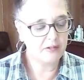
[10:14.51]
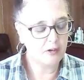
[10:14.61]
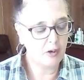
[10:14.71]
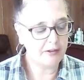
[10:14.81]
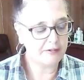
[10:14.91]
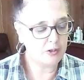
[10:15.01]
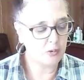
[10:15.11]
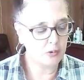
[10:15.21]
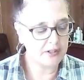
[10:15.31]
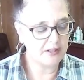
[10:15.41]
Knight of
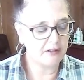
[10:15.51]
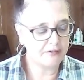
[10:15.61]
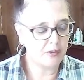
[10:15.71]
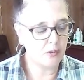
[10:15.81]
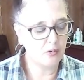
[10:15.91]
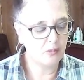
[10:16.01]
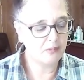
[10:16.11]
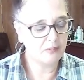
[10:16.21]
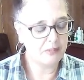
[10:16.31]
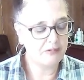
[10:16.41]
Swords in the Fool
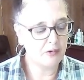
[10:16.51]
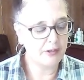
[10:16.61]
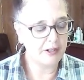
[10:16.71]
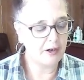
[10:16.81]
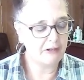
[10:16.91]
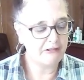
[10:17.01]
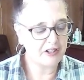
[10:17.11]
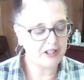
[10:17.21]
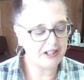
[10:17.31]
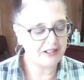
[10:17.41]
before you go
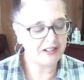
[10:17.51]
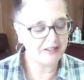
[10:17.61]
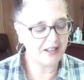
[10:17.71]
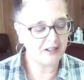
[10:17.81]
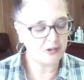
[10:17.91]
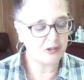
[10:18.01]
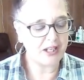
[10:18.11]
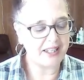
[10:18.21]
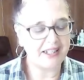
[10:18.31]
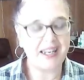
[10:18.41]
rushing into things or
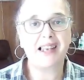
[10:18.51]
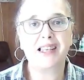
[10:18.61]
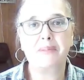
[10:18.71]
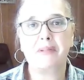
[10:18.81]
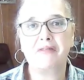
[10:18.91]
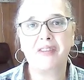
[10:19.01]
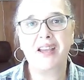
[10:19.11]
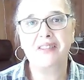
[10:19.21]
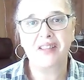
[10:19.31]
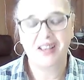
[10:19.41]
taking that leap of
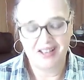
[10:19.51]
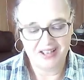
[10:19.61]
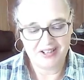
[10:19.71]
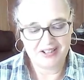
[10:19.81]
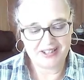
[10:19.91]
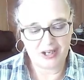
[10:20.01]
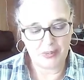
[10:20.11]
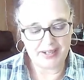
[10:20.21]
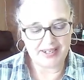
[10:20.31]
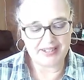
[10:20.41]
faith,
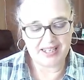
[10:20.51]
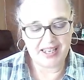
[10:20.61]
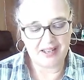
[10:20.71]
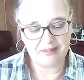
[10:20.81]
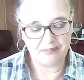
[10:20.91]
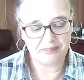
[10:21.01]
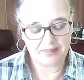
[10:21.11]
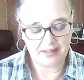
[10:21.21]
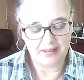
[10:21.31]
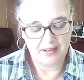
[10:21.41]
slowing it down.
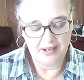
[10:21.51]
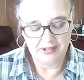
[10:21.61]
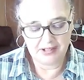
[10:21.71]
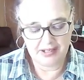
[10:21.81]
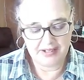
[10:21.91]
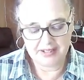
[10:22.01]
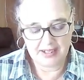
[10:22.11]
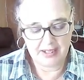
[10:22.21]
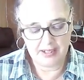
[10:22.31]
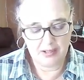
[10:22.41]
So let's
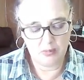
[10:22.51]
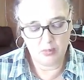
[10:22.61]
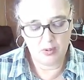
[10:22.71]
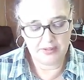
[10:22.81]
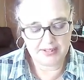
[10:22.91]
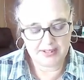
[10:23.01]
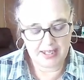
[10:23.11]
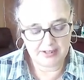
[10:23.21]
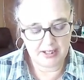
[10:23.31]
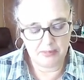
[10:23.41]
see what the
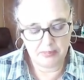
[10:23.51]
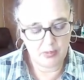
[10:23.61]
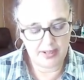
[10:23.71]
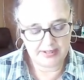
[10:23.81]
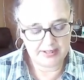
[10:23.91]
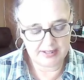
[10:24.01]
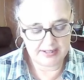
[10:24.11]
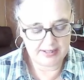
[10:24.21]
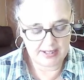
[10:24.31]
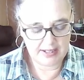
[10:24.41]
Star Temple has to
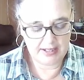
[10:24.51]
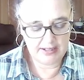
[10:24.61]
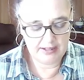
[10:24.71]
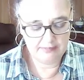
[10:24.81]
say.